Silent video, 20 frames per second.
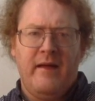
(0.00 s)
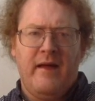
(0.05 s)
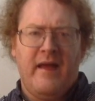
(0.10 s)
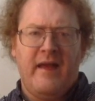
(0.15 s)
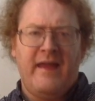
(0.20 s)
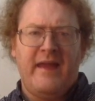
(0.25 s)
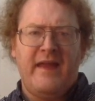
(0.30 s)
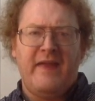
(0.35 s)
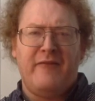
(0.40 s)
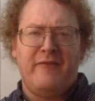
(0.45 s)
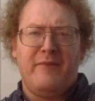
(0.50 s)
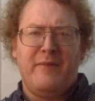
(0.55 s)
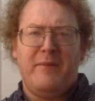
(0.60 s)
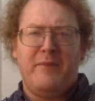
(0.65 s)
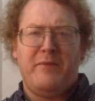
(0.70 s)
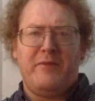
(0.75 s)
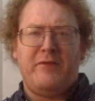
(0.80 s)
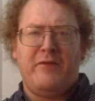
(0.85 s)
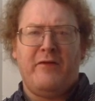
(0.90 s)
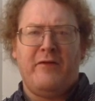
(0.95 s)
I can't
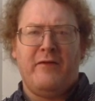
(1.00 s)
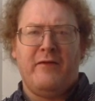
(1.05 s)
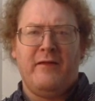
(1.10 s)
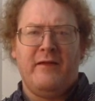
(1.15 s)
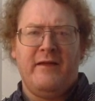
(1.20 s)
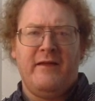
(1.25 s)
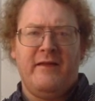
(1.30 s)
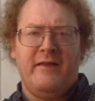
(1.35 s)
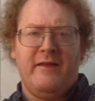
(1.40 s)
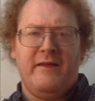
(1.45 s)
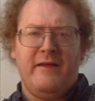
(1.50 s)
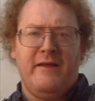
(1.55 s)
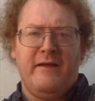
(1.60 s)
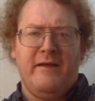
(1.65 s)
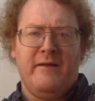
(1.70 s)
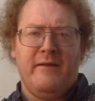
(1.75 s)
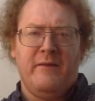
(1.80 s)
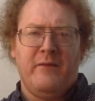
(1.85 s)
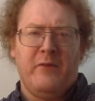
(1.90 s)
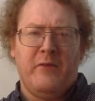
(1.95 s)
remember totally the
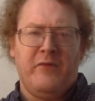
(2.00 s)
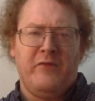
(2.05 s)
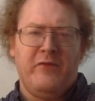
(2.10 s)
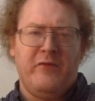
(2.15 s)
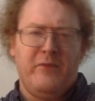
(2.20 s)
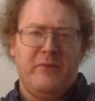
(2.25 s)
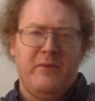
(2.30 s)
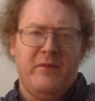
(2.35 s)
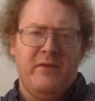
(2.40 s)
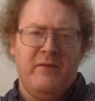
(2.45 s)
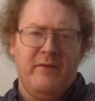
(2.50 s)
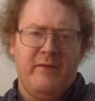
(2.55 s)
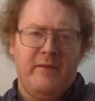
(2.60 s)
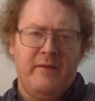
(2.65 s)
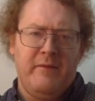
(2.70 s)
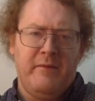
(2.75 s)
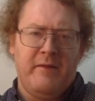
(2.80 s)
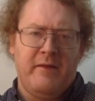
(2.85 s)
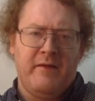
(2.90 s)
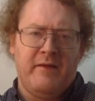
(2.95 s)
original
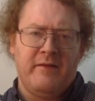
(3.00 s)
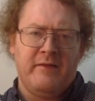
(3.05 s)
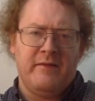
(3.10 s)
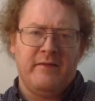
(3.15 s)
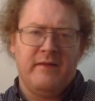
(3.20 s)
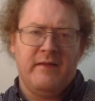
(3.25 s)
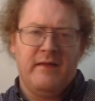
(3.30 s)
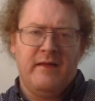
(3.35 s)
movie, but I'll